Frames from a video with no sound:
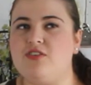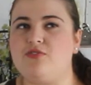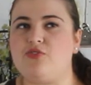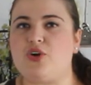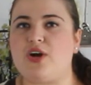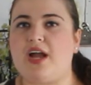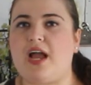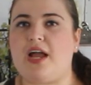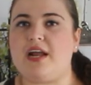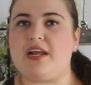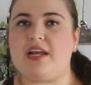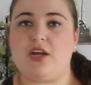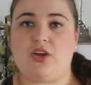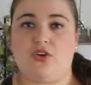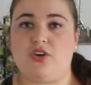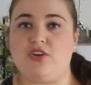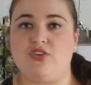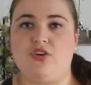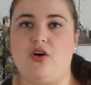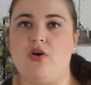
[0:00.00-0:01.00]
variety, you
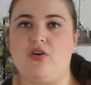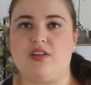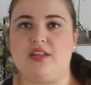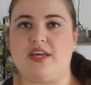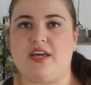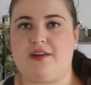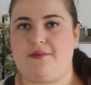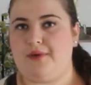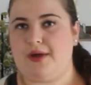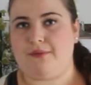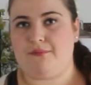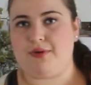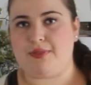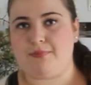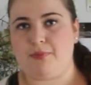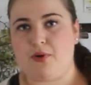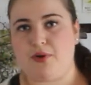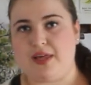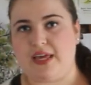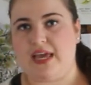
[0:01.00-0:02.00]
can totally get away with
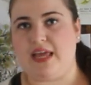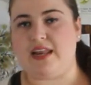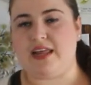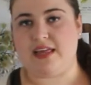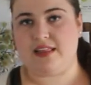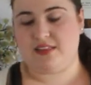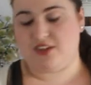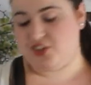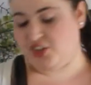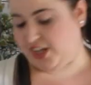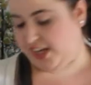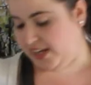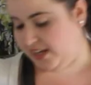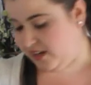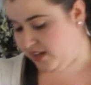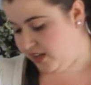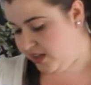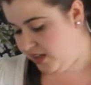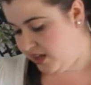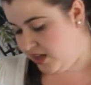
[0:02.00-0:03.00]
putting it in the shade.
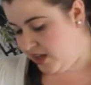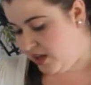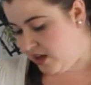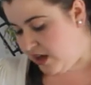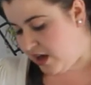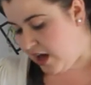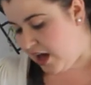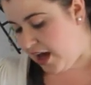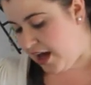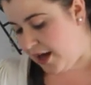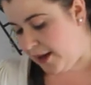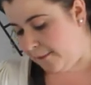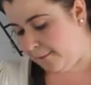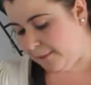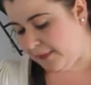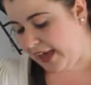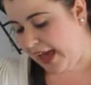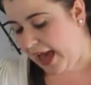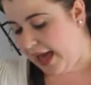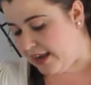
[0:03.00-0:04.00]

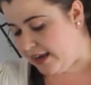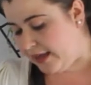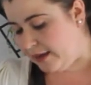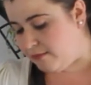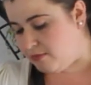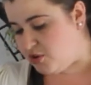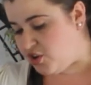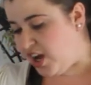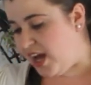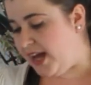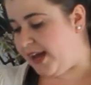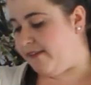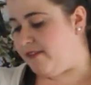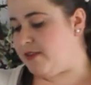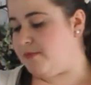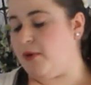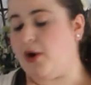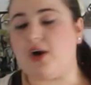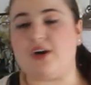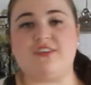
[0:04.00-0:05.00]
Catnip,
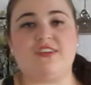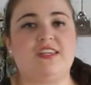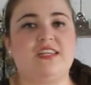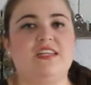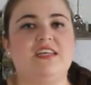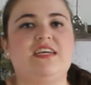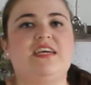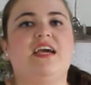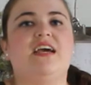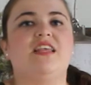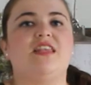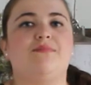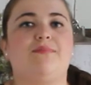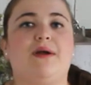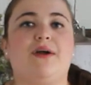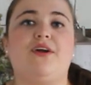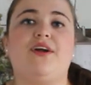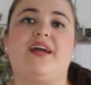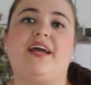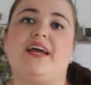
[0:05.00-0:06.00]
chives, parsley,
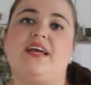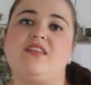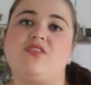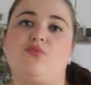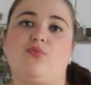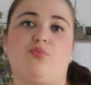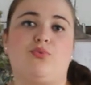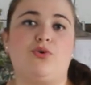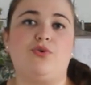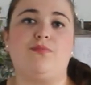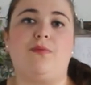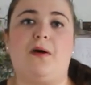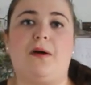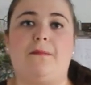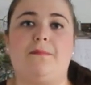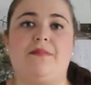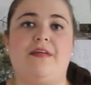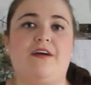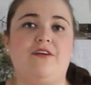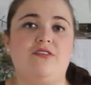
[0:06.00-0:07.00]
asparagus,
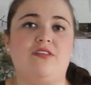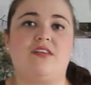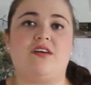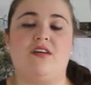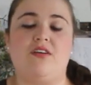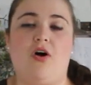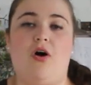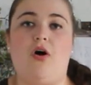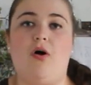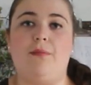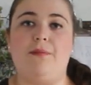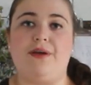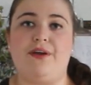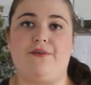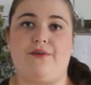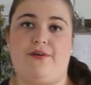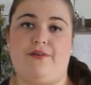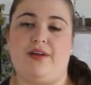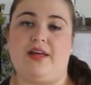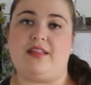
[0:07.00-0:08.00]
rhubarb, those can all be
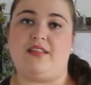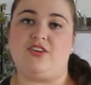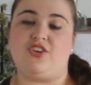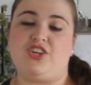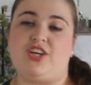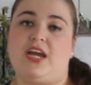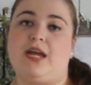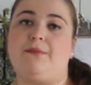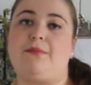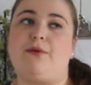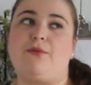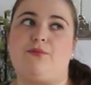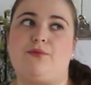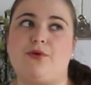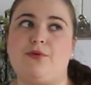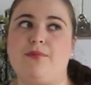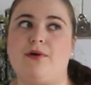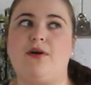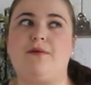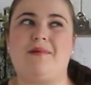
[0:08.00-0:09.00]
grown in the shade, but
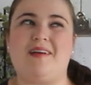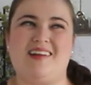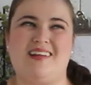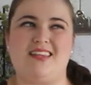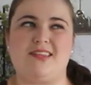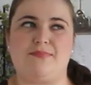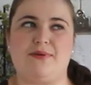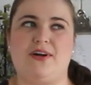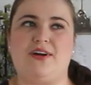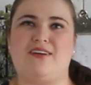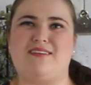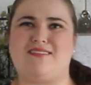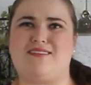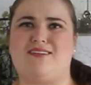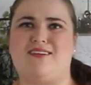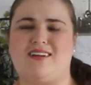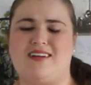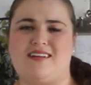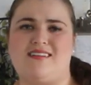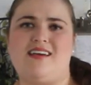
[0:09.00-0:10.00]
rhubarb and asparagus
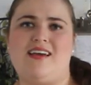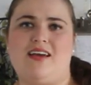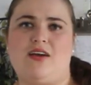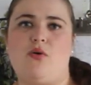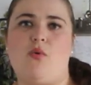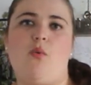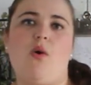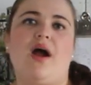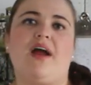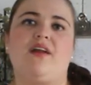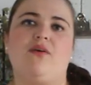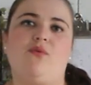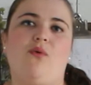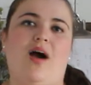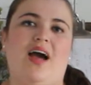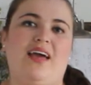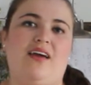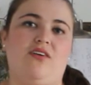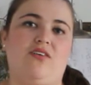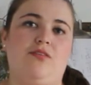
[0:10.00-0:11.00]
are going to take quite a
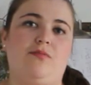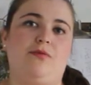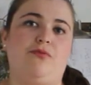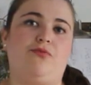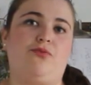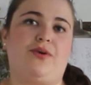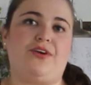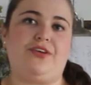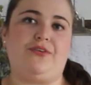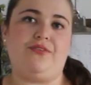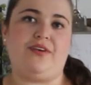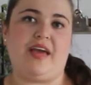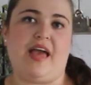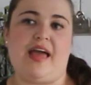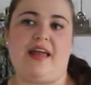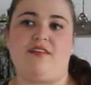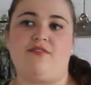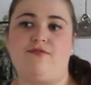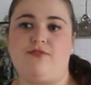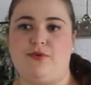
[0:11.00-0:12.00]
while before you
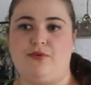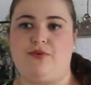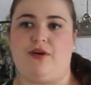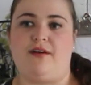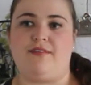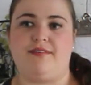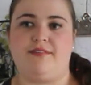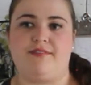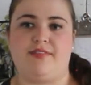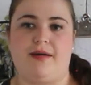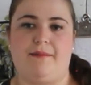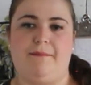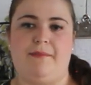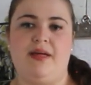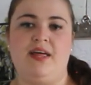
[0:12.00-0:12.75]
get food off of them.